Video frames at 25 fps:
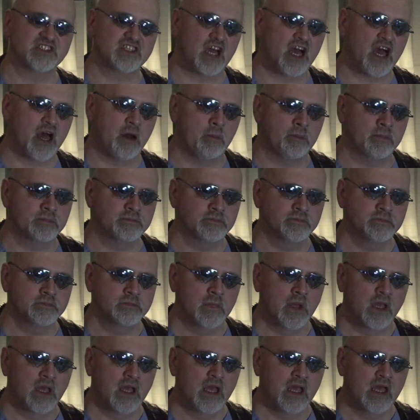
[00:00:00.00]

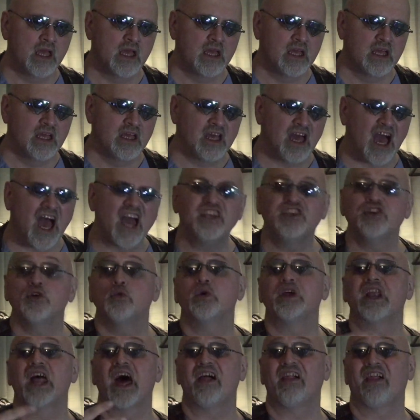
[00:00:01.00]
I do
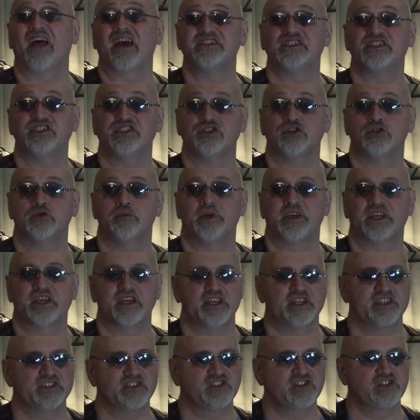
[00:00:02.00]
what I like to do
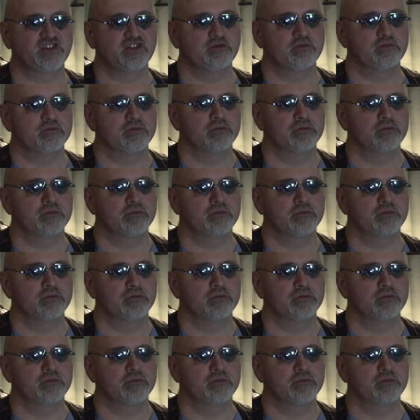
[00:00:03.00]
because